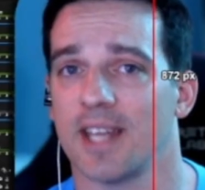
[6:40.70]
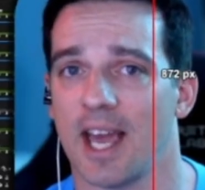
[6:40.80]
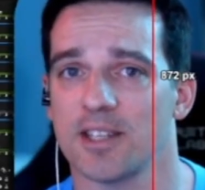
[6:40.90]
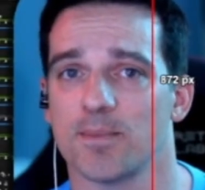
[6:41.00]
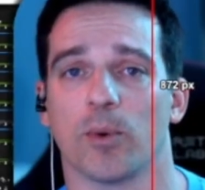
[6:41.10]

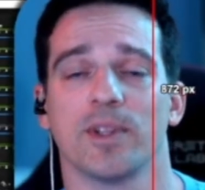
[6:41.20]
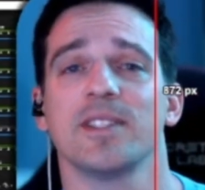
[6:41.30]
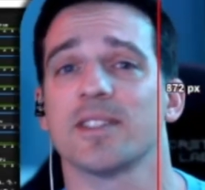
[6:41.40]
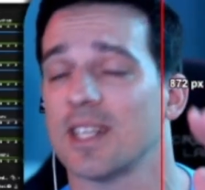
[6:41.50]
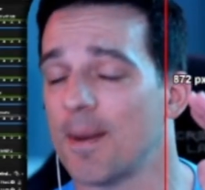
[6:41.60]
test mode. This
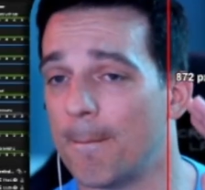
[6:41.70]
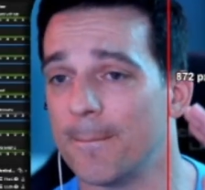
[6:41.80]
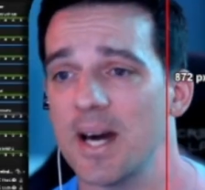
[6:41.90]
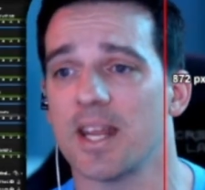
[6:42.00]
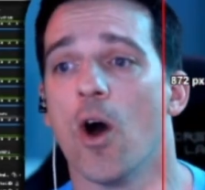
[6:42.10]
is
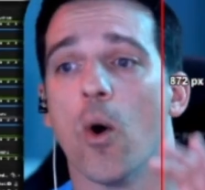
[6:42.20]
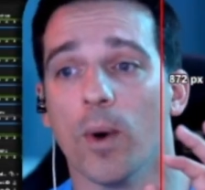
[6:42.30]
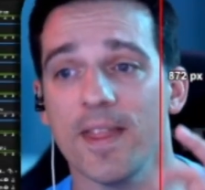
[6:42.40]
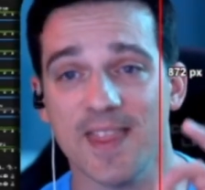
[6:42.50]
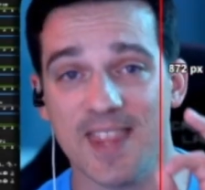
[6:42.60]
money.
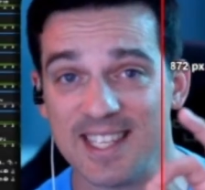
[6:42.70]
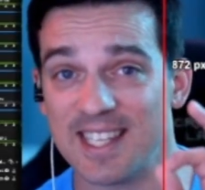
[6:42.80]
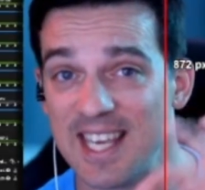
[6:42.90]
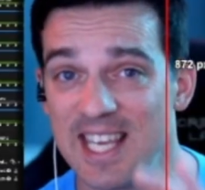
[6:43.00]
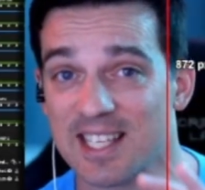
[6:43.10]
What this
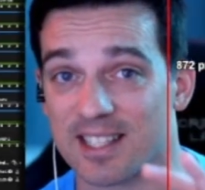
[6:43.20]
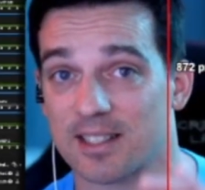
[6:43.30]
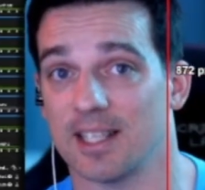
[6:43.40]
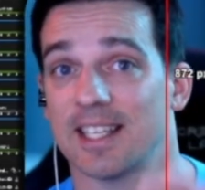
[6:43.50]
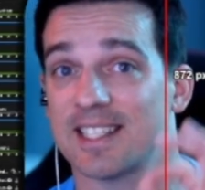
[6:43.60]

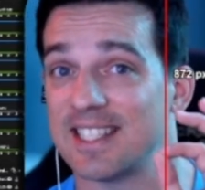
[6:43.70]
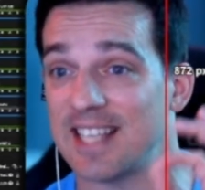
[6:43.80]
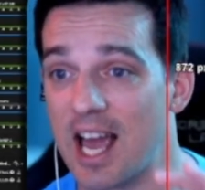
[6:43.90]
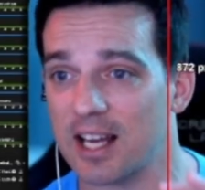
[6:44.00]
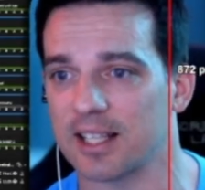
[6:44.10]
is
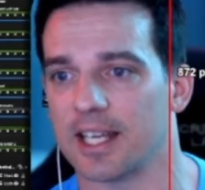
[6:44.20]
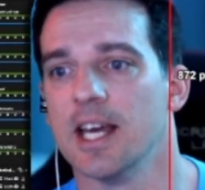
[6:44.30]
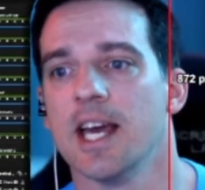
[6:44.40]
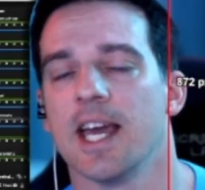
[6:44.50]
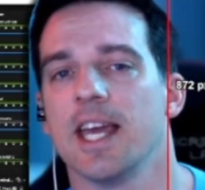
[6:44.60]
exactly
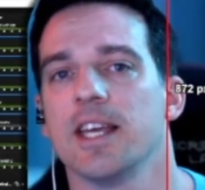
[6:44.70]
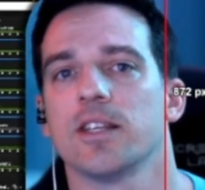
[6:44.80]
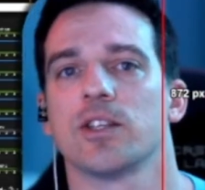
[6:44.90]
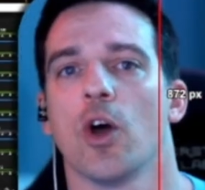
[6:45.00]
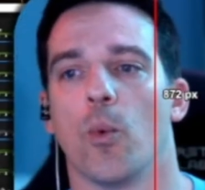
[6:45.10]

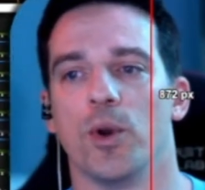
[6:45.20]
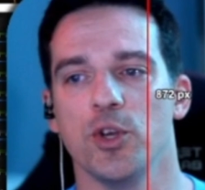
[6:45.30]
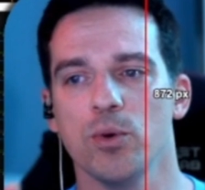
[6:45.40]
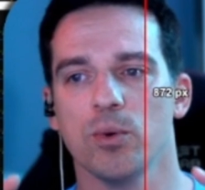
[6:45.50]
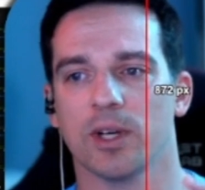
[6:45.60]
is when
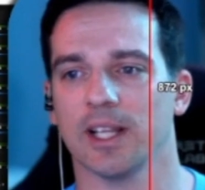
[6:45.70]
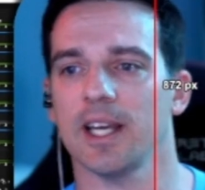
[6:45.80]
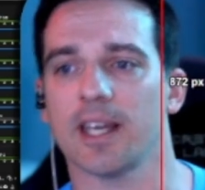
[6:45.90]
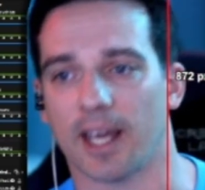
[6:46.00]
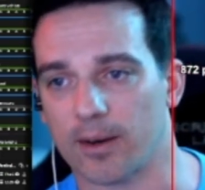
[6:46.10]
you
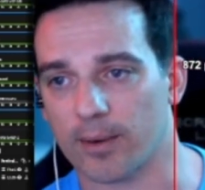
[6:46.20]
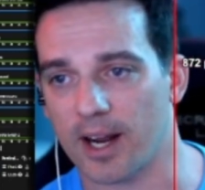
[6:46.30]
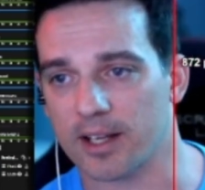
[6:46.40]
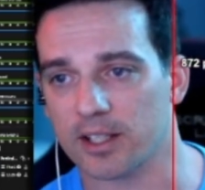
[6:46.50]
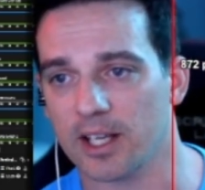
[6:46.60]
click it, right?
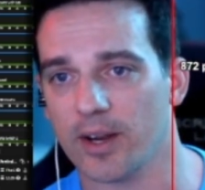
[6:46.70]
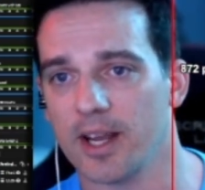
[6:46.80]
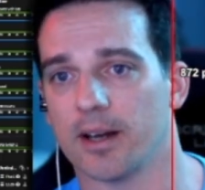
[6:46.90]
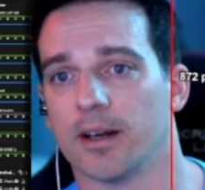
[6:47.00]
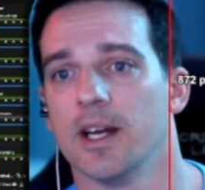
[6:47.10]
I could click right
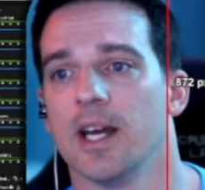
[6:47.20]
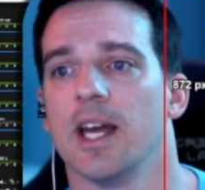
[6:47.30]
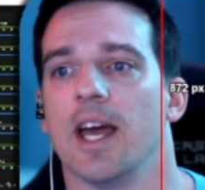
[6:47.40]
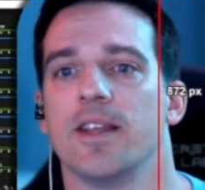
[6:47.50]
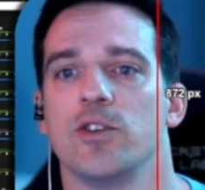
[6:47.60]
here,
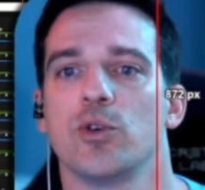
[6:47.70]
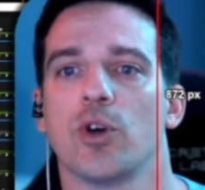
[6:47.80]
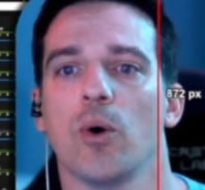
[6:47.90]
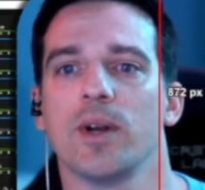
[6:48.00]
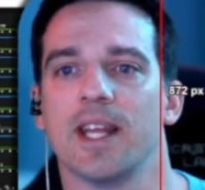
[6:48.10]
and then you go and